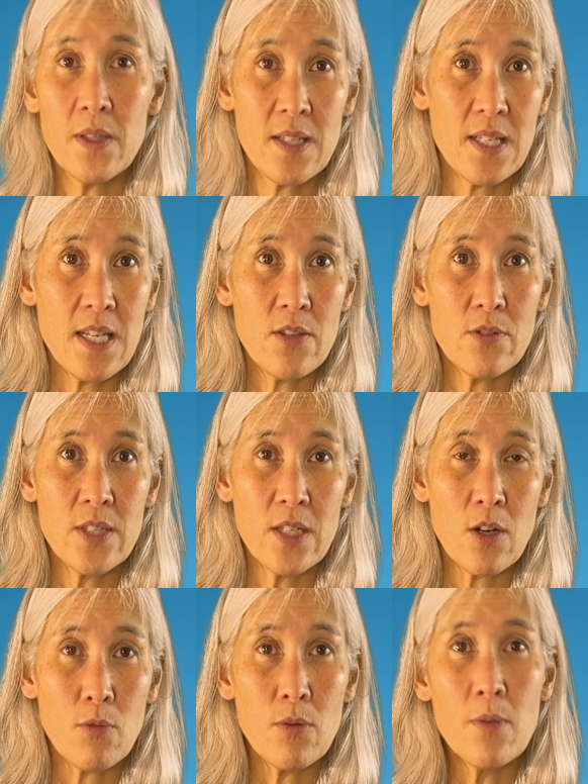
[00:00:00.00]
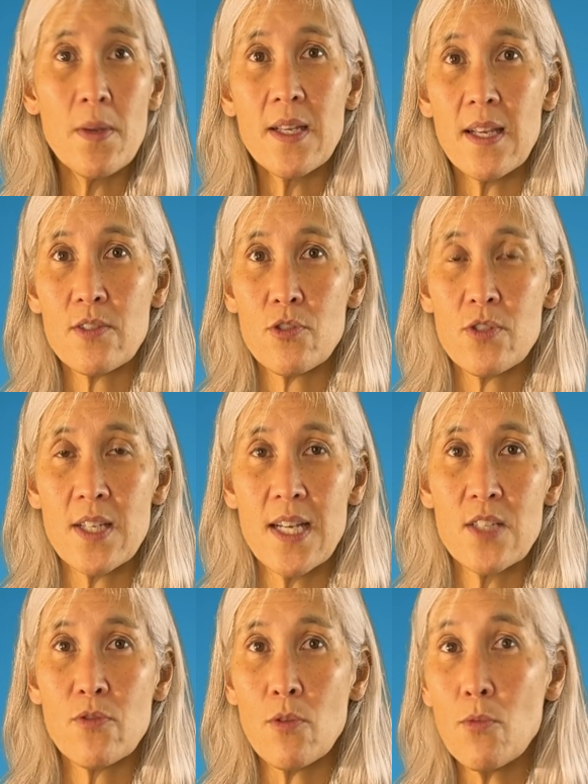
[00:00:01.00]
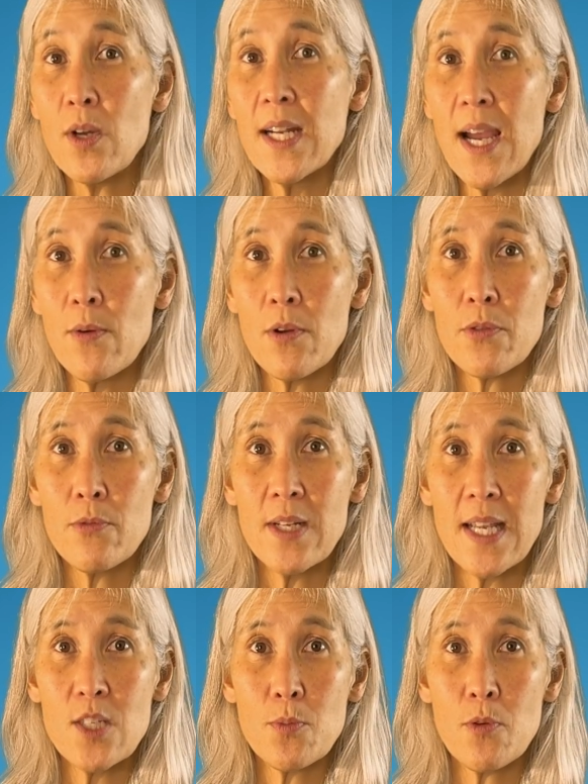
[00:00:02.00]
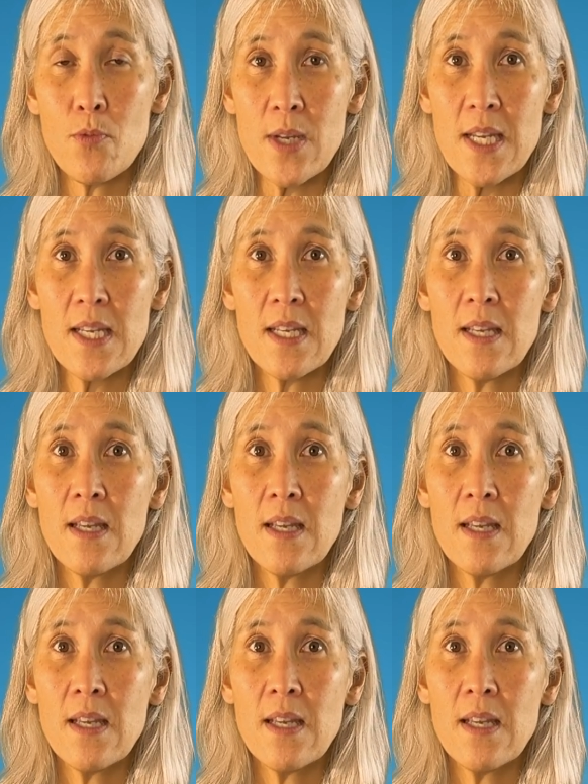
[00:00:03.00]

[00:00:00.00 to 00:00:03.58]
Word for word: that either did aerobic exercise for 1 hour 3 days per week